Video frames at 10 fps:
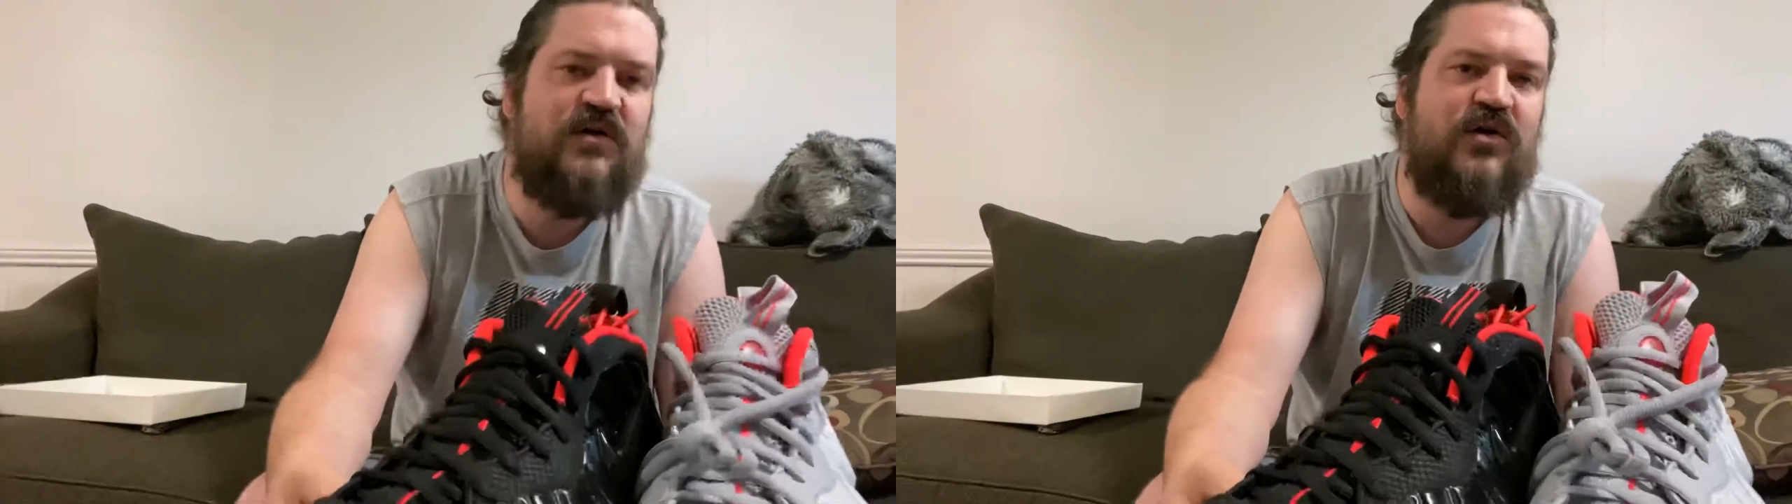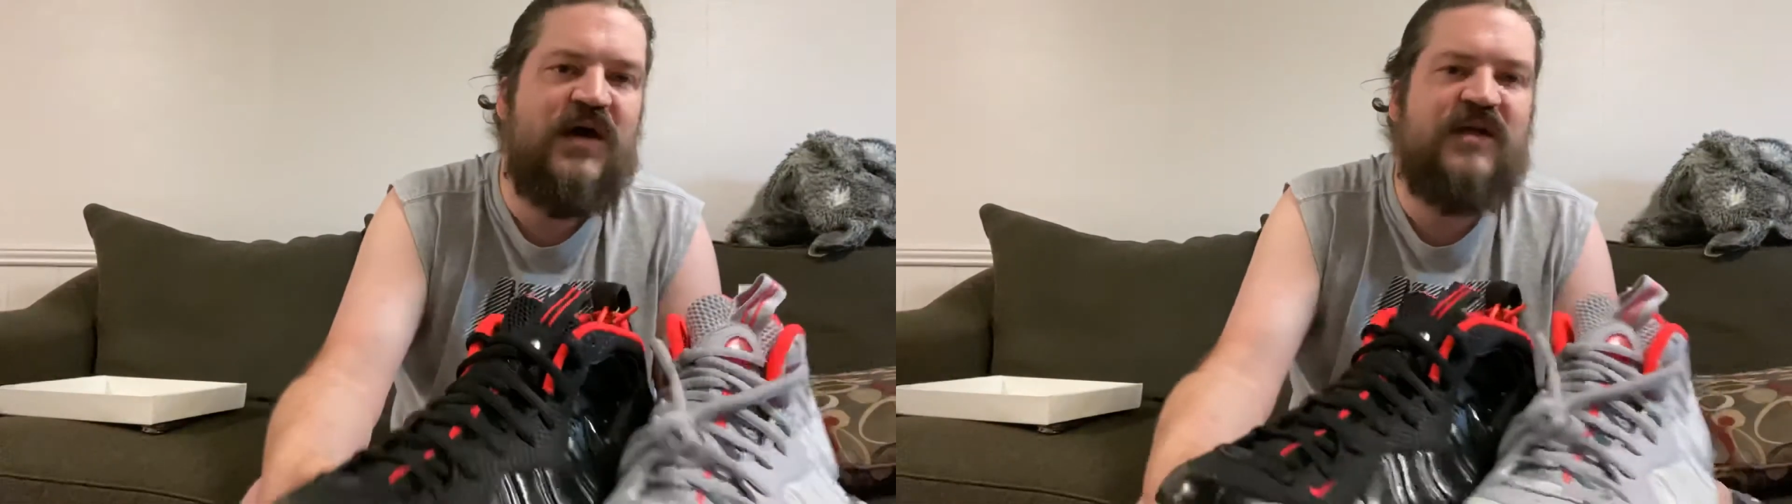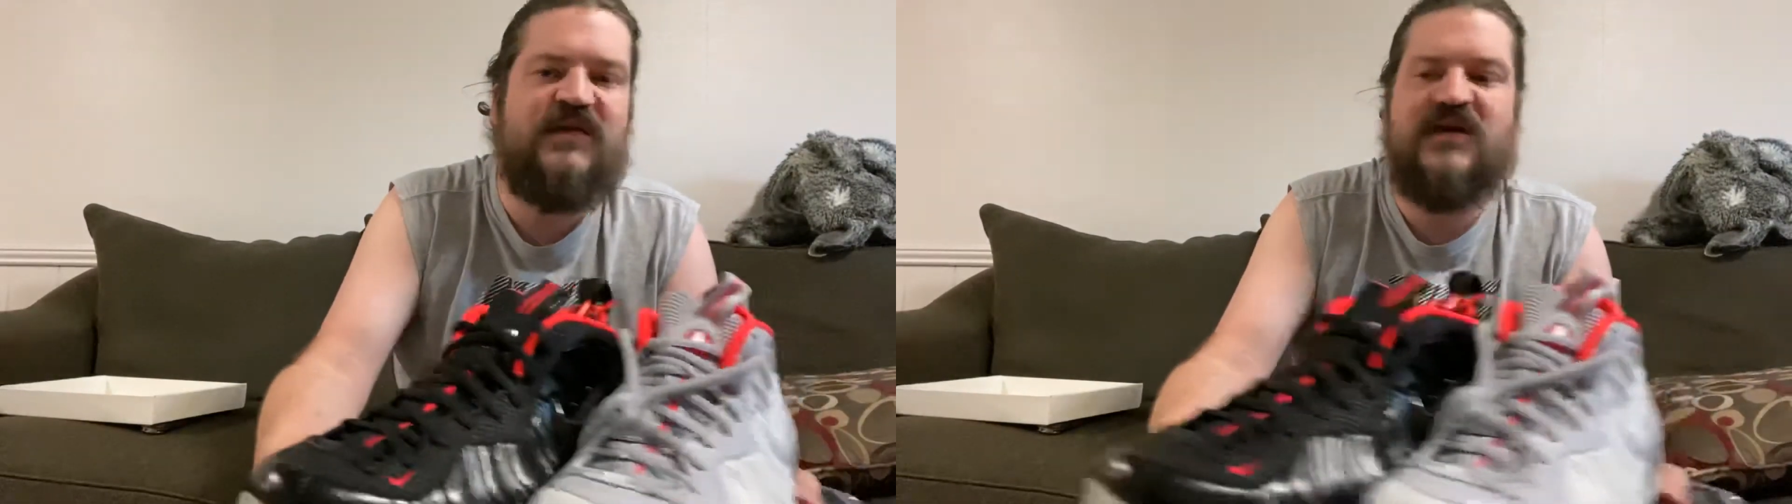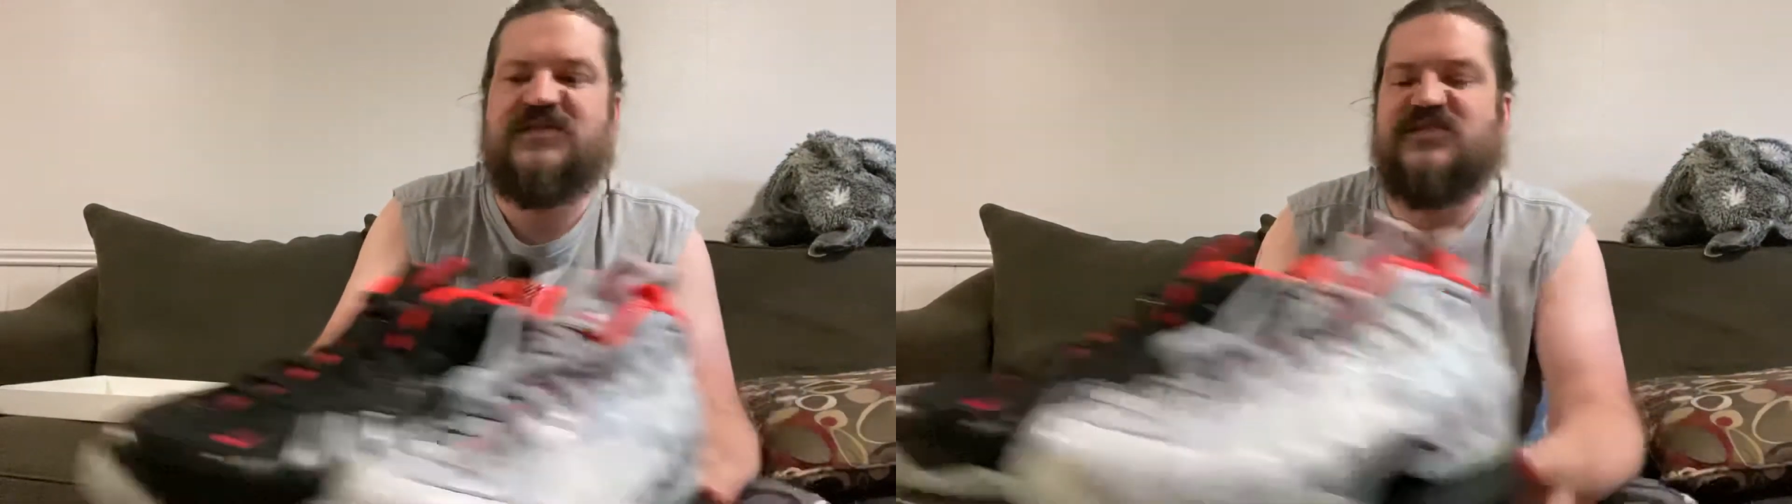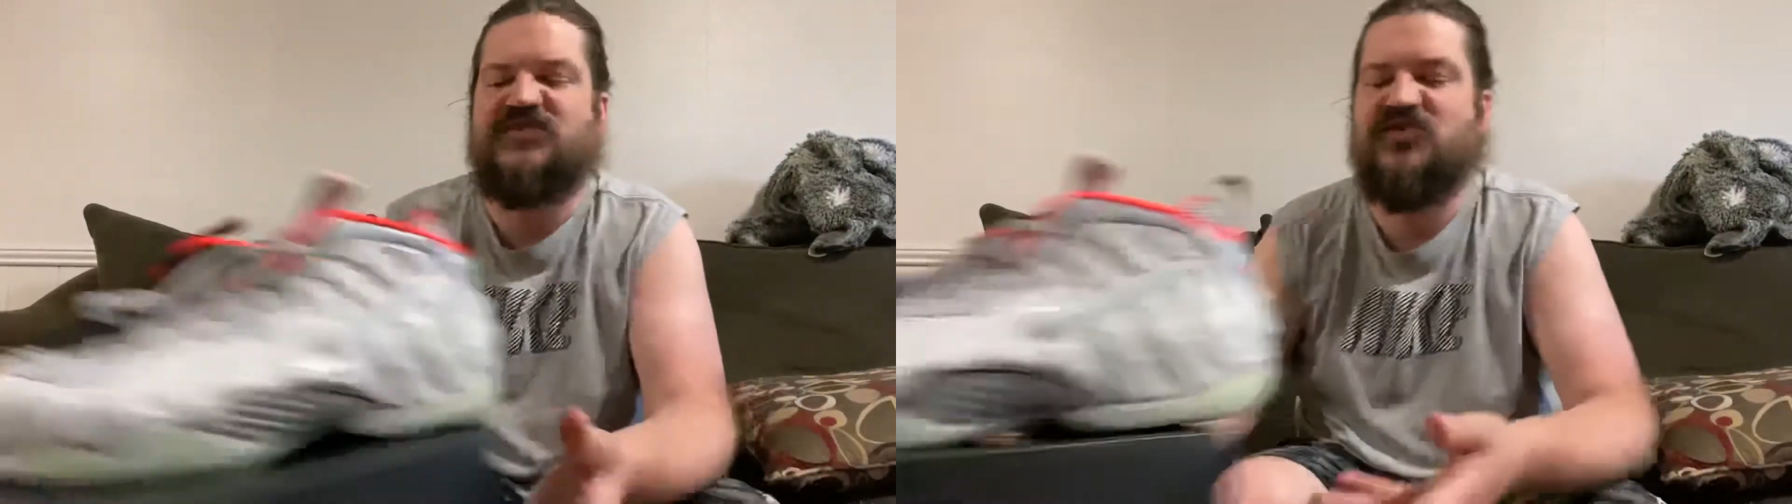go ahead and hit a
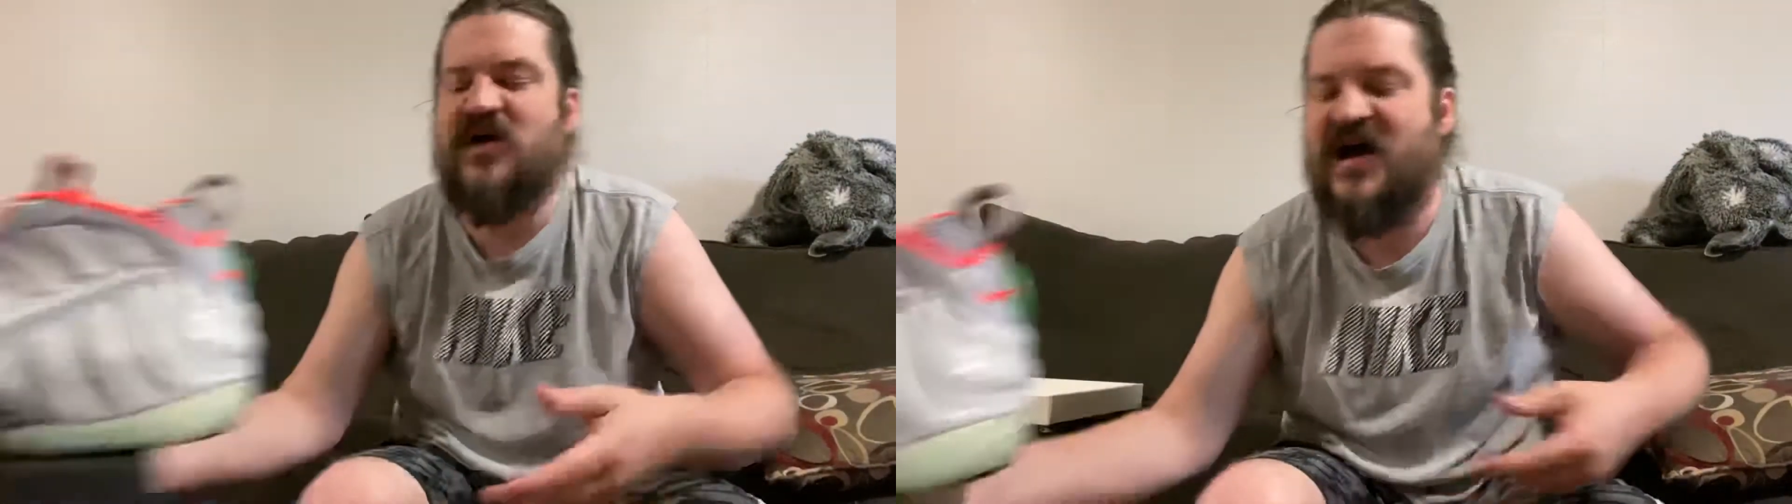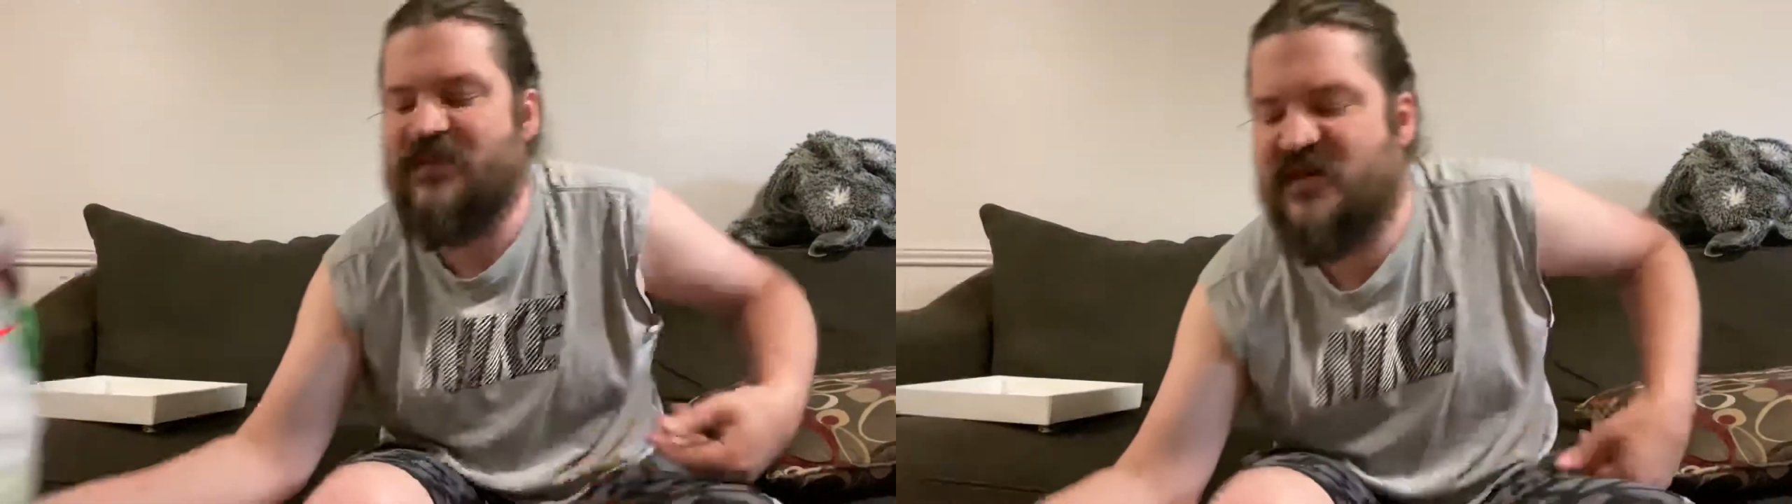subscribe,